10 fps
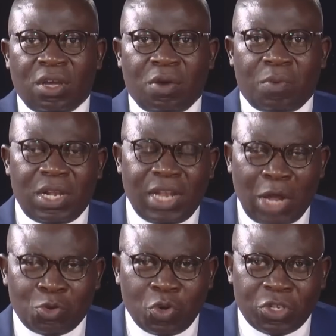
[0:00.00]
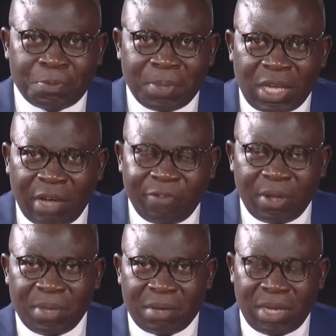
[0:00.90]
Well, outgoing Speaker
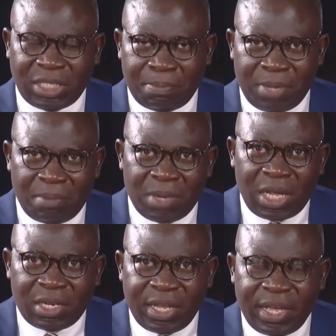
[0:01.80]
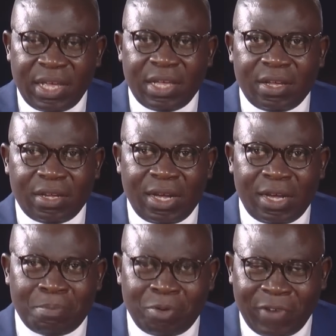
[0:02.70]
Femi Gbajabiamila there are
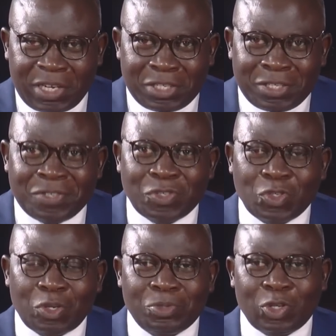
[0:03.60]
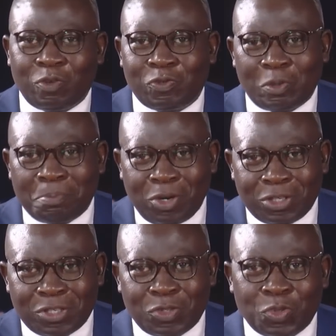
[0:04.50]
uh, providing some sort of support
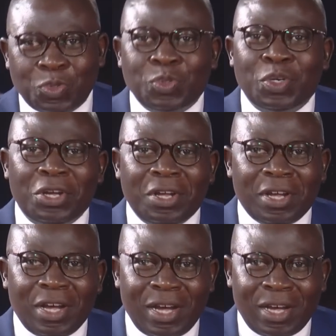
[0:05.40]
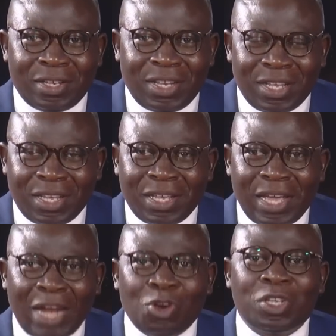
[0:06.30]
to uh, the
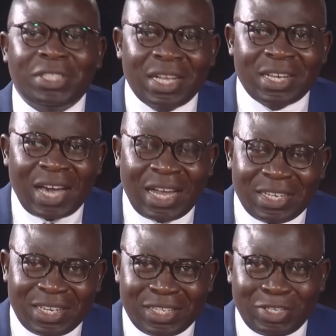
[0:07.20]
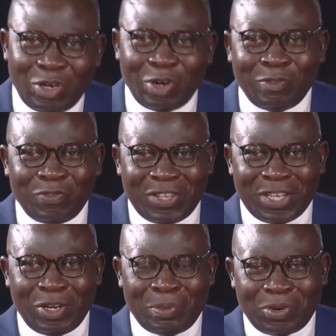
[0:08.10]
anointed candidate of the
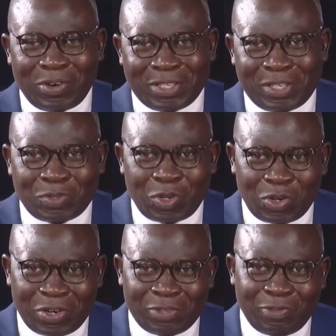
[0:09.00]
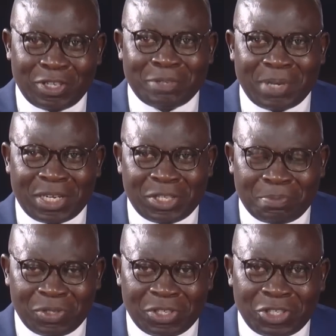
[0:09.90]
All Progressives Congress for the speakership
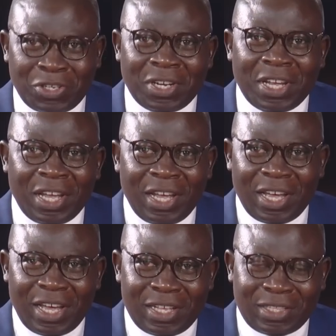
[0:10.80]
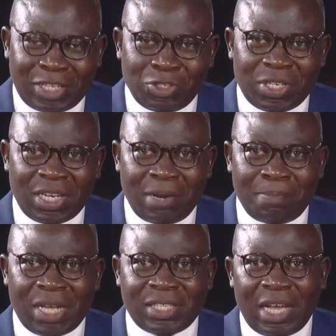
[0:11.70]
position, uh, Tajudeen
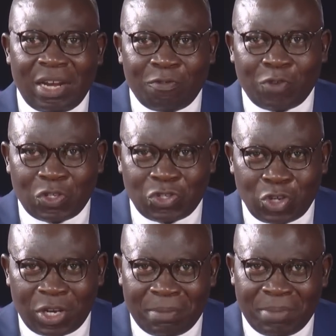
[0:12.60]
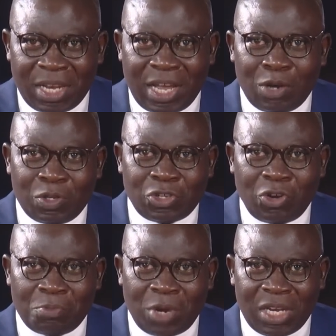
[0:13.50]
Abbas. And of course, joining me now is
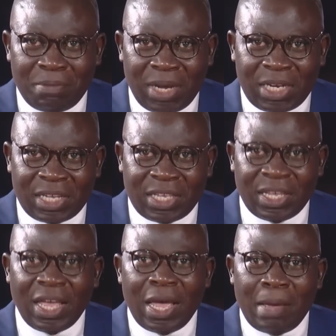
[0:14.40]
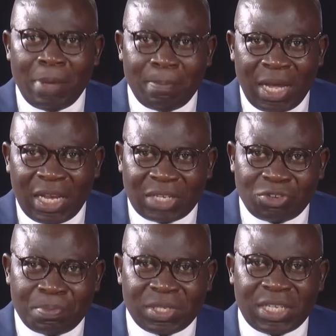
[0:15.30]
Honorable Ali Madaki, member-elect
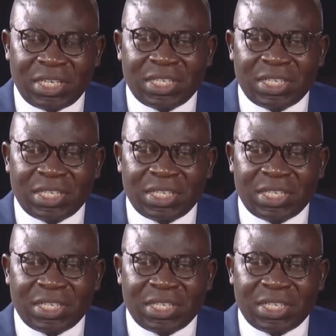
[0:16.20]
representing